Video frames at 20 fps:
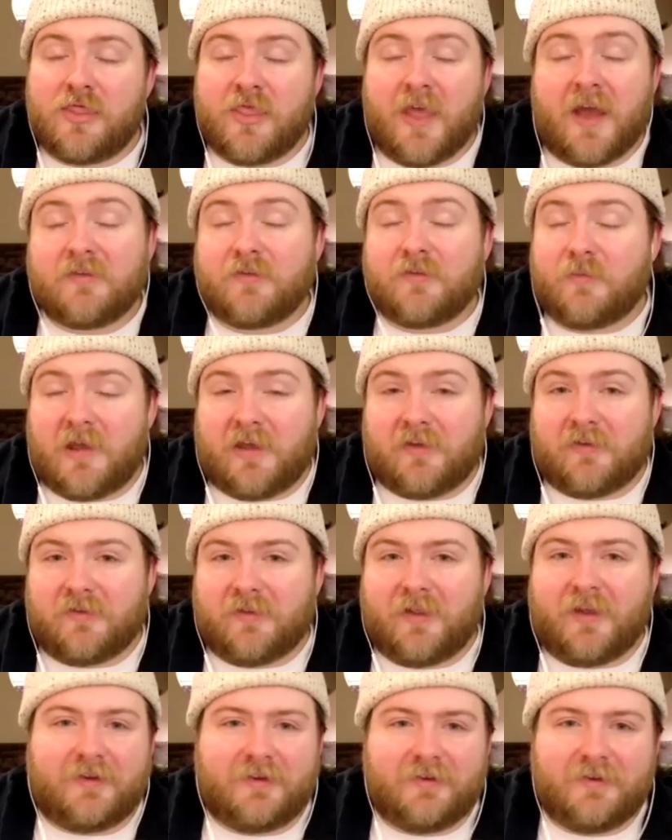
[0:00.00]
That's
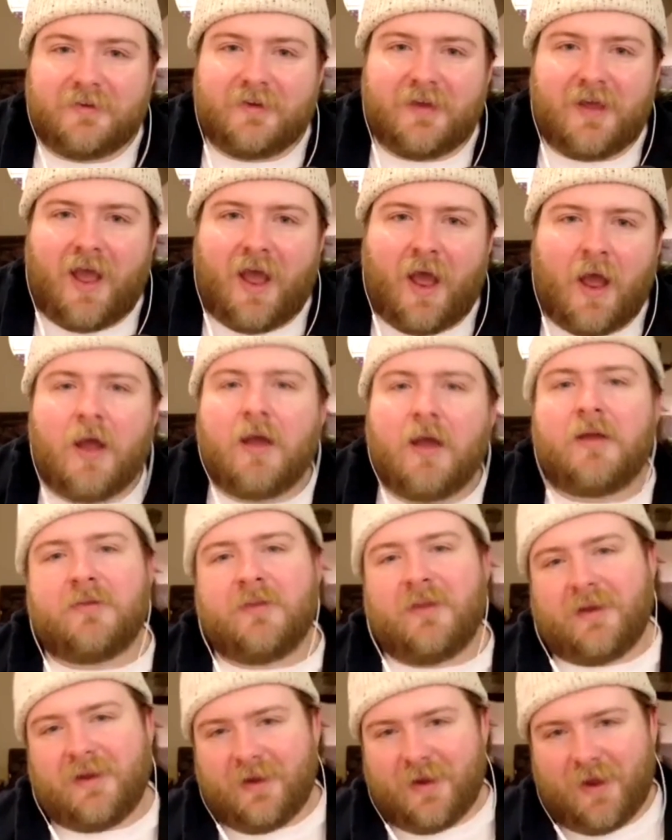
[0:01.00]
amazing.
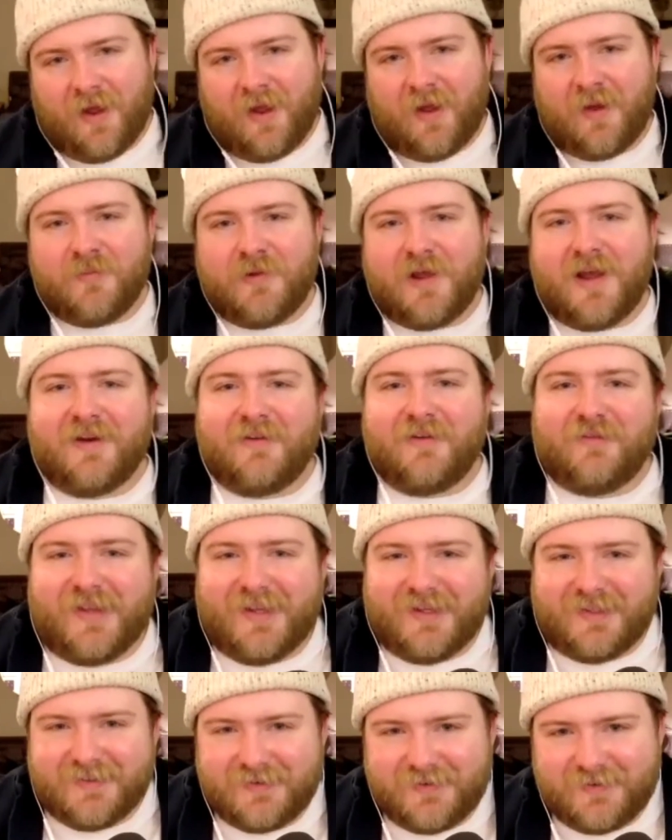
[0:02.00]
I'm kind of
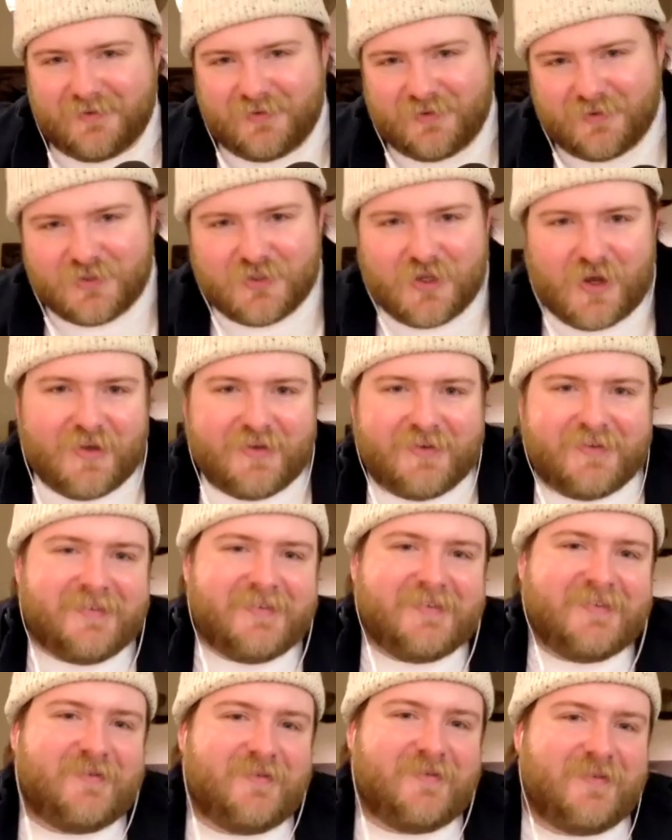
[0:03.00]
like stunned
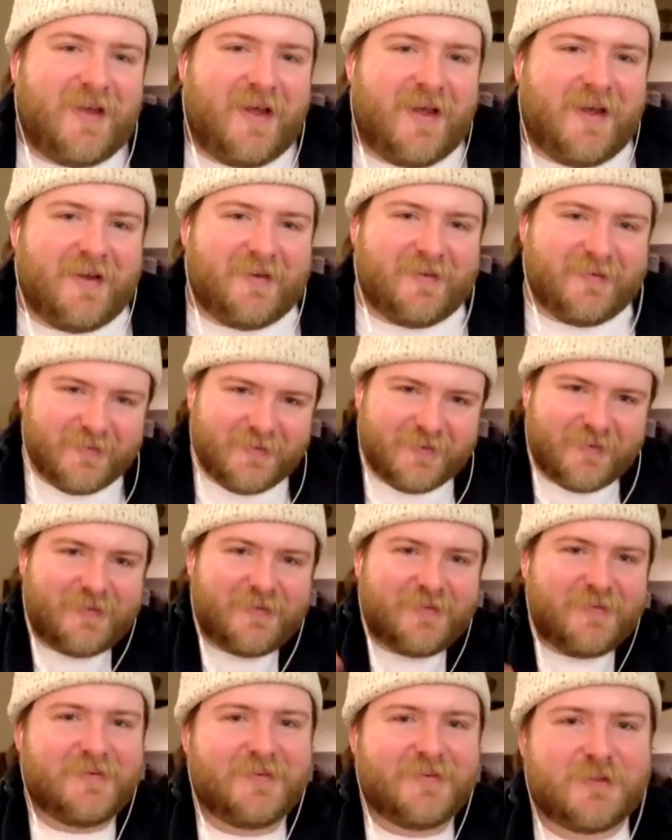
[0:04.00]
and
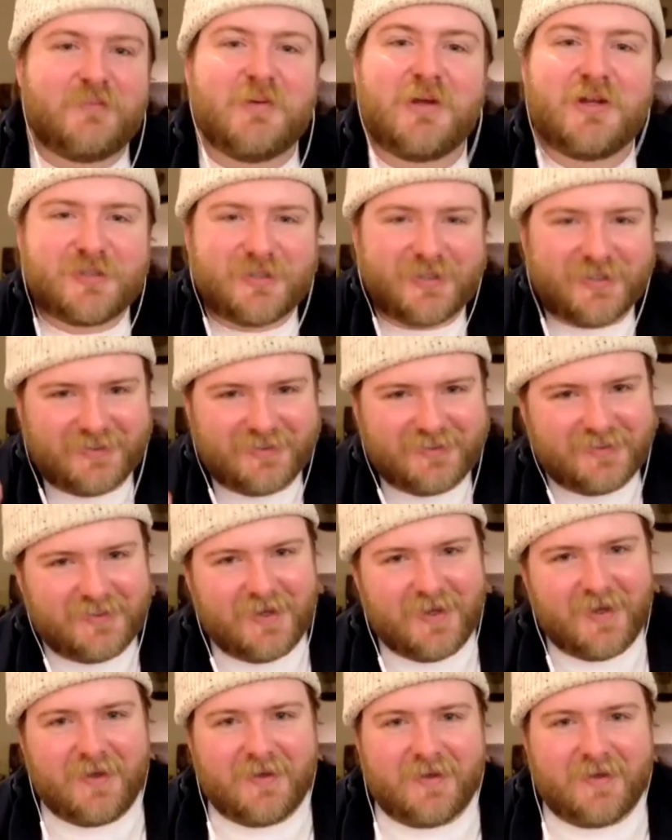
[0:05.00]
speechless.